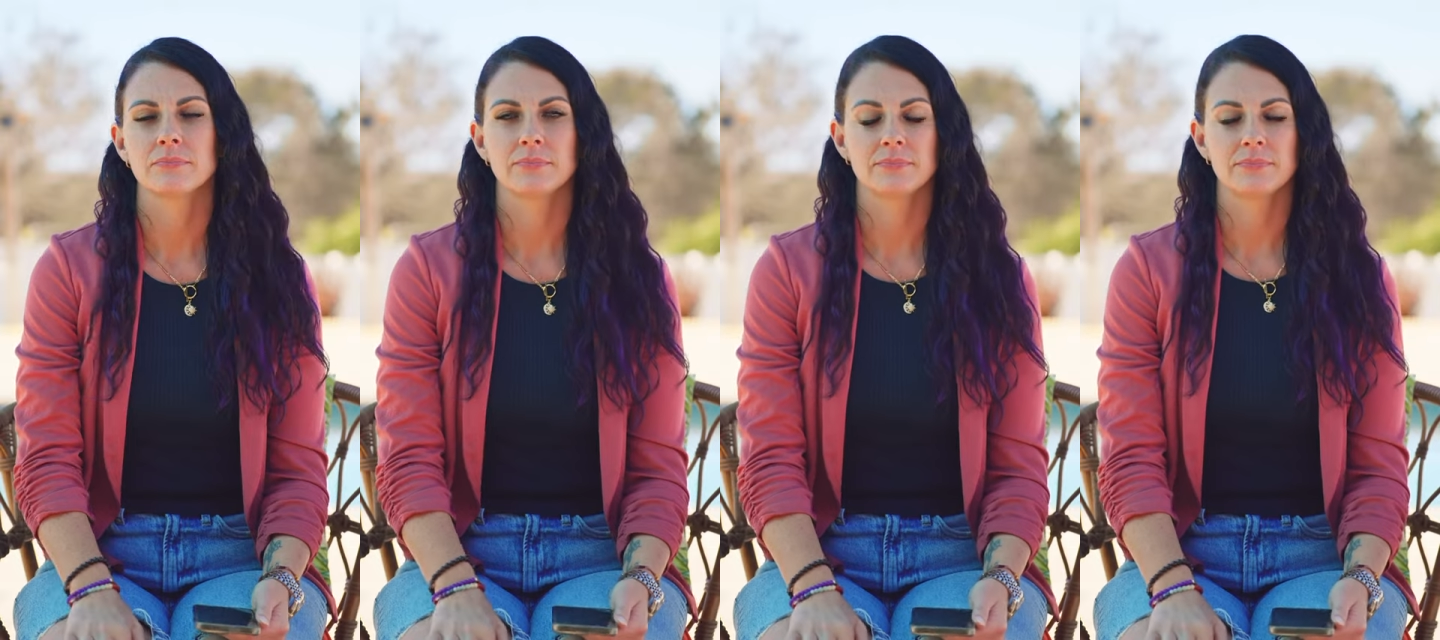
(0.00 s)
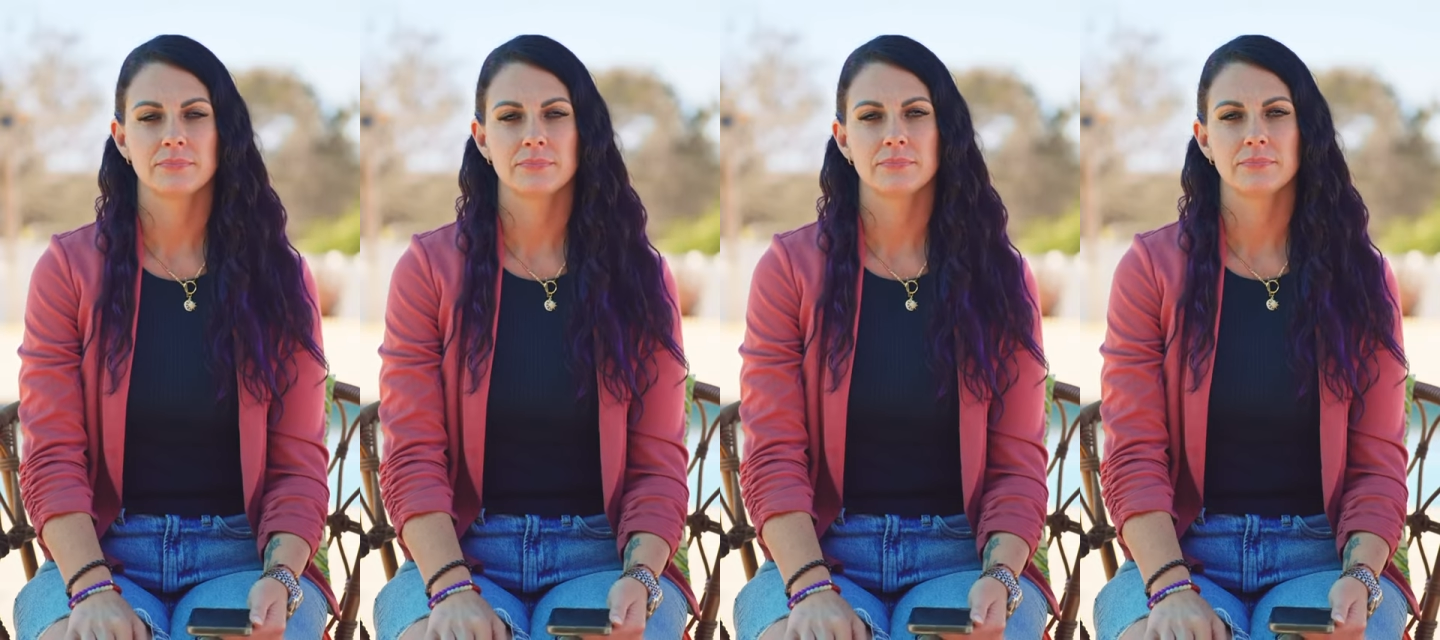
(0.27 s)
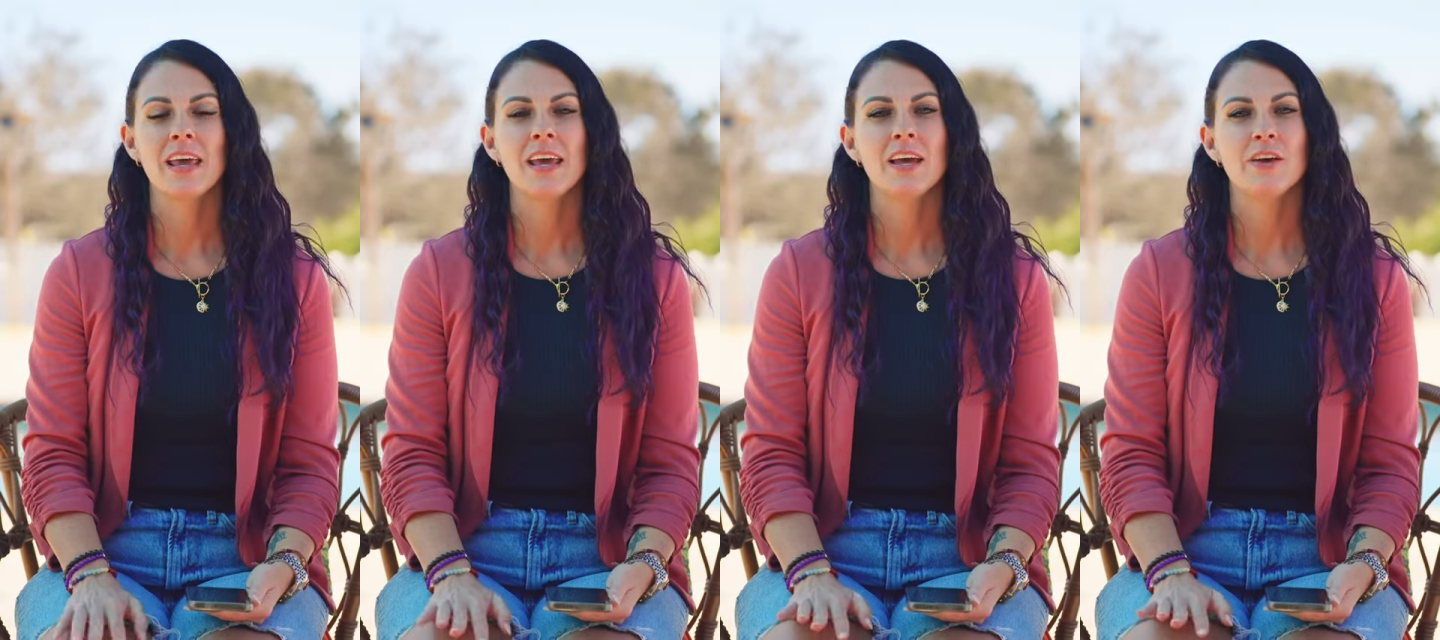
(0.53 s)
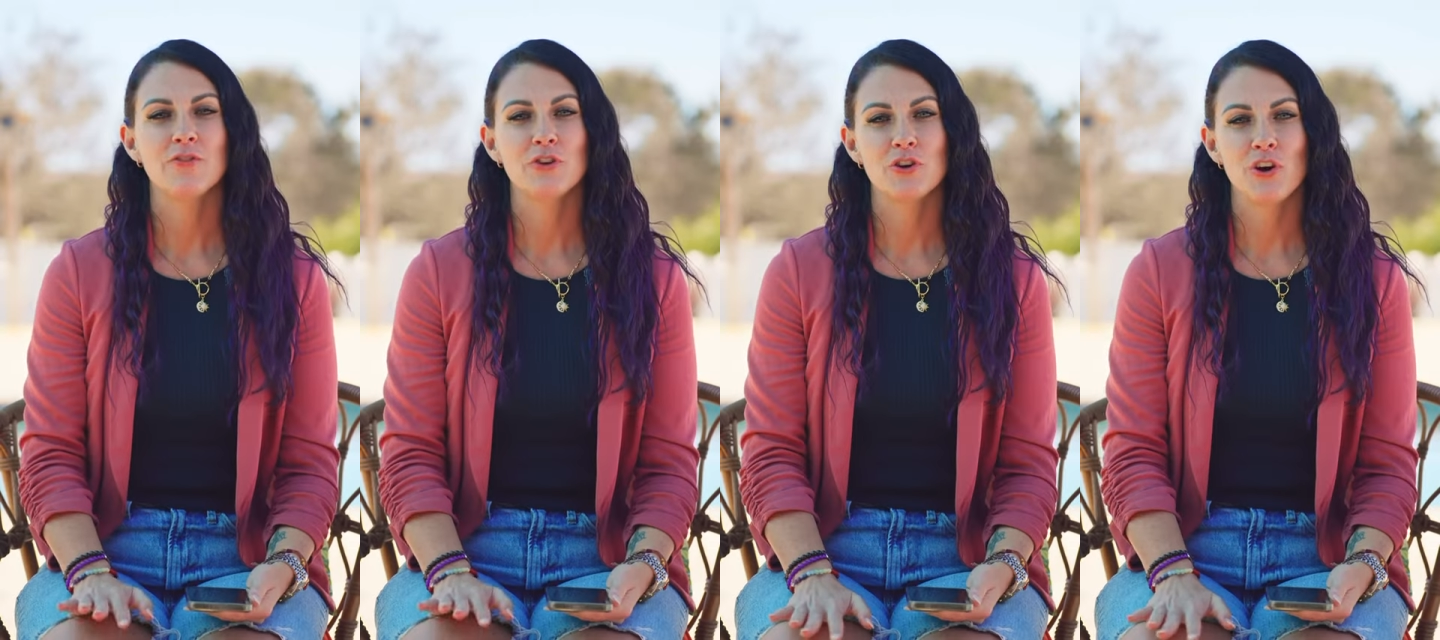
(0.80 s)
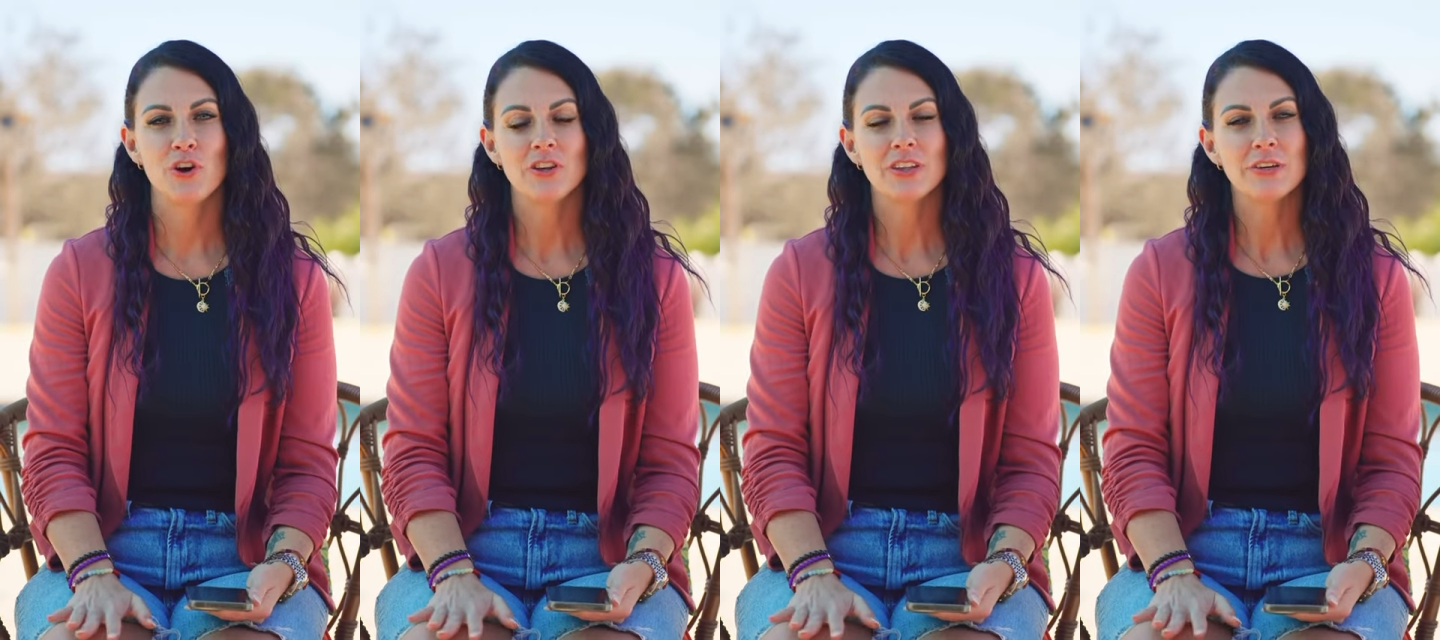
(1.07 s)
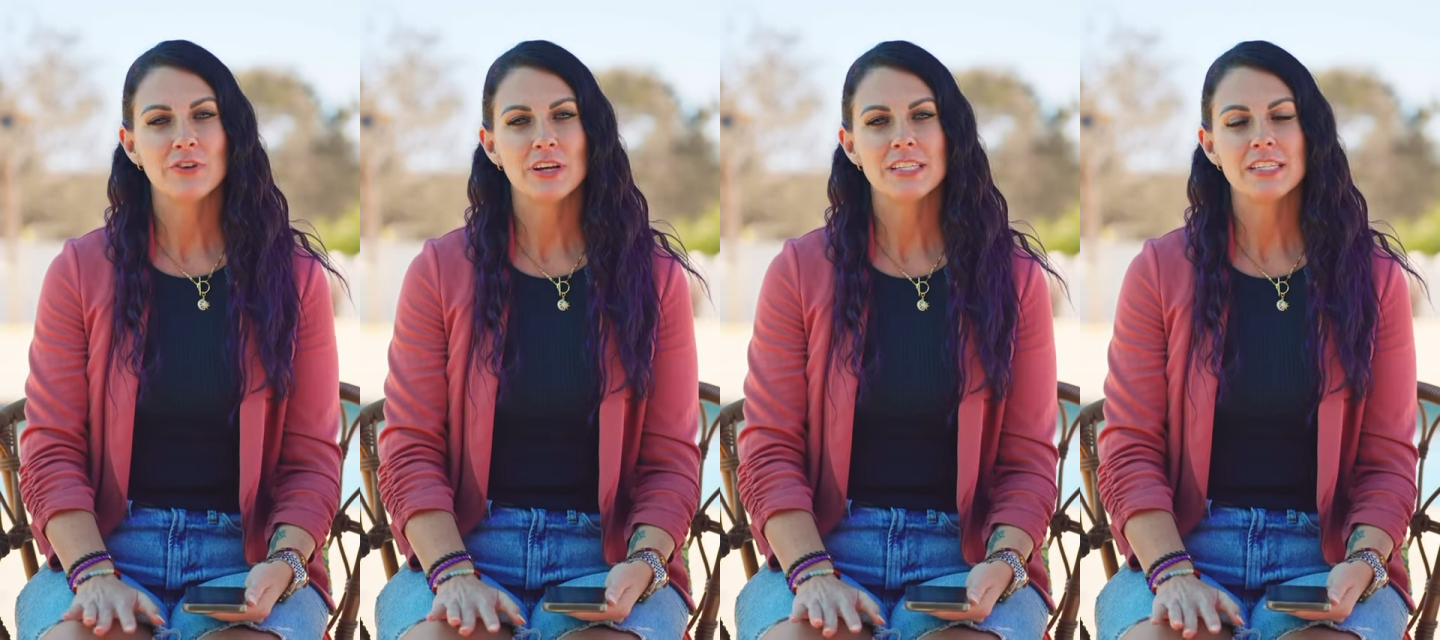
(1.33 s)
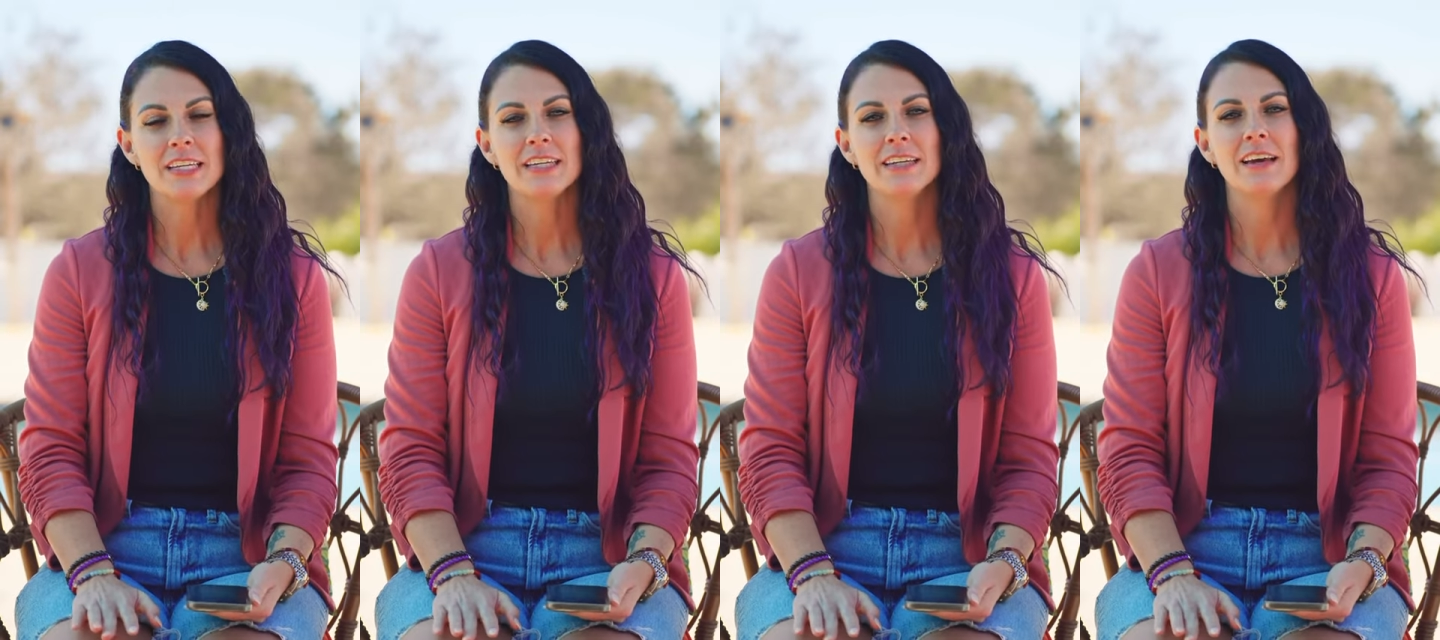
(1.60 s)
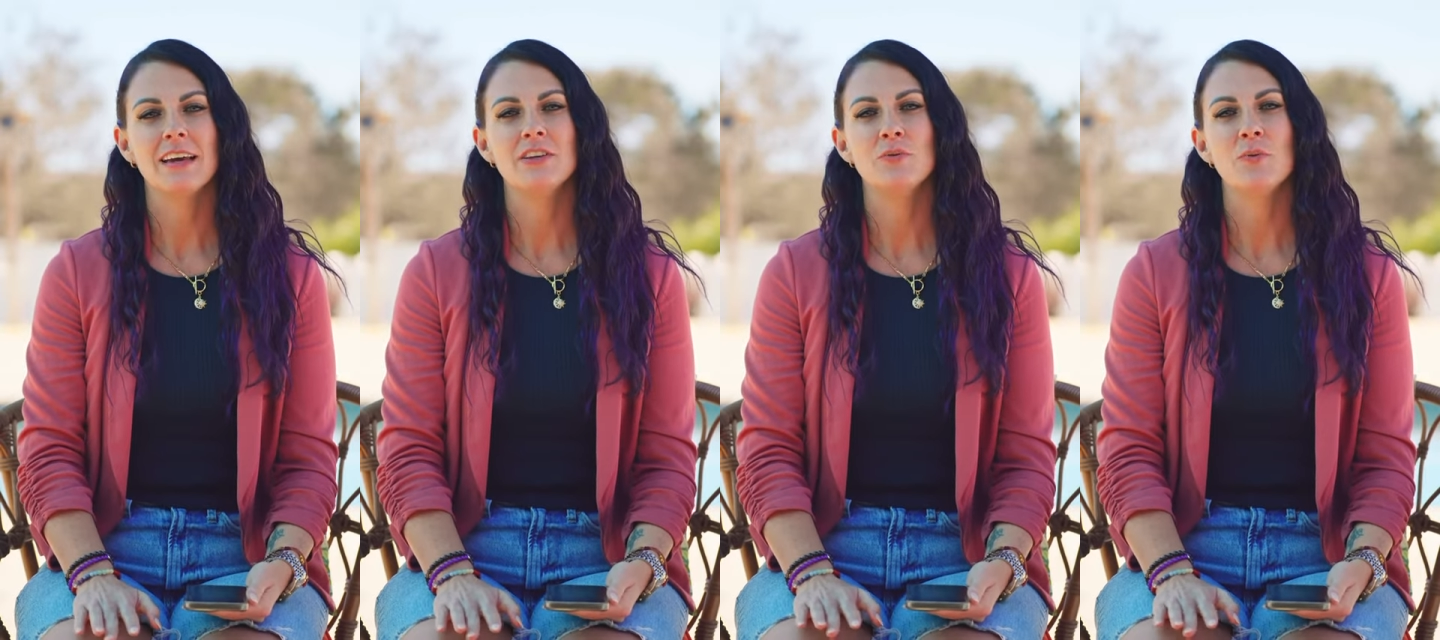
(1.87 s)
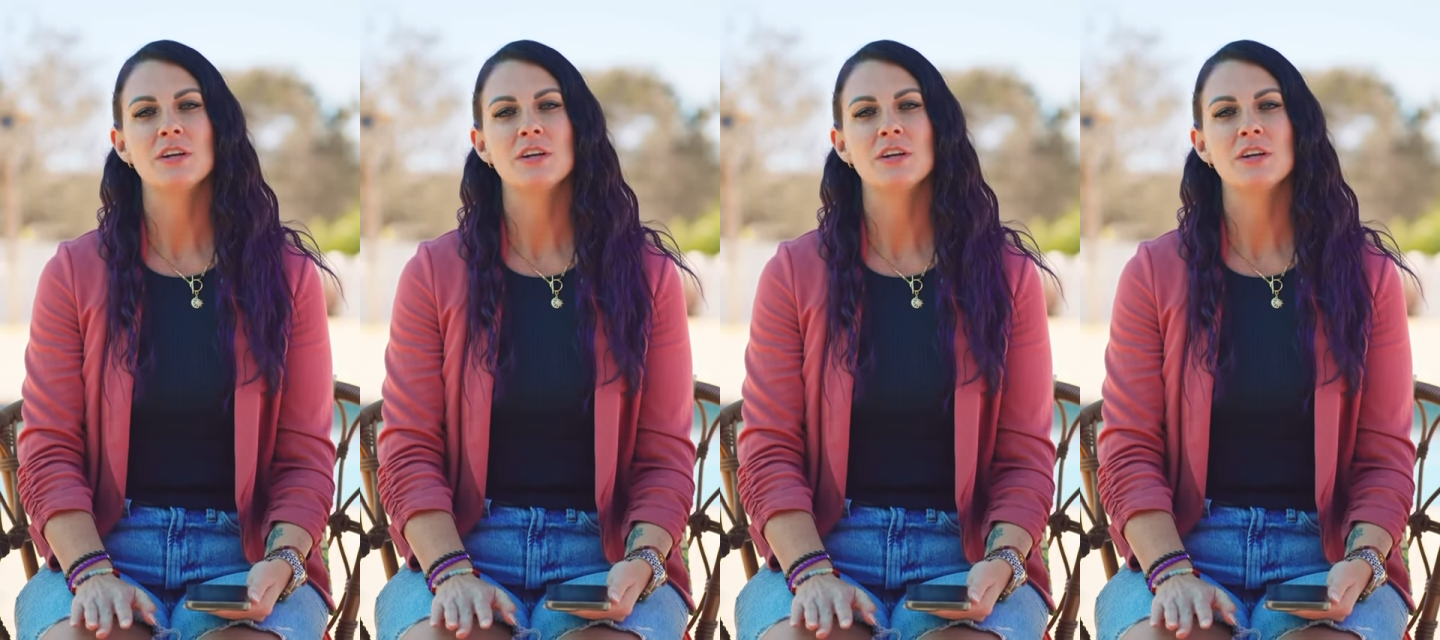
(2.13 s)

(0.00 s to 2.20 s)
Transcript: Yeah. If you're currently renting and you